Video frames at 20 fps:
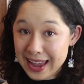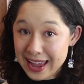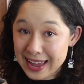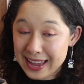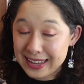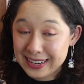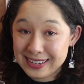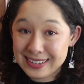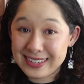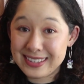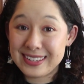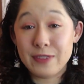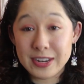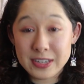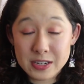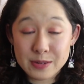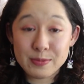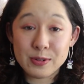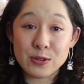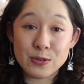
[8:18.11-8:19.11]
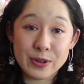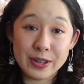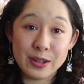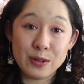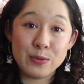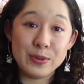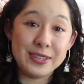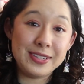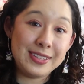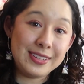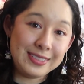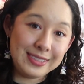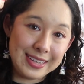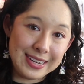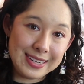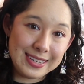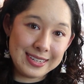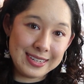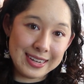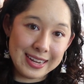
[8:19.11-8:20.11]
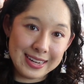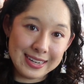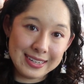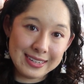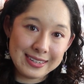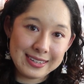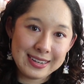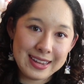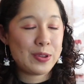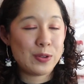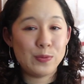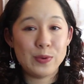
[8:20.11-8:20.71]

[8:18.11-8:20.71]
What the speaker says: and vegetable oil was the least dense.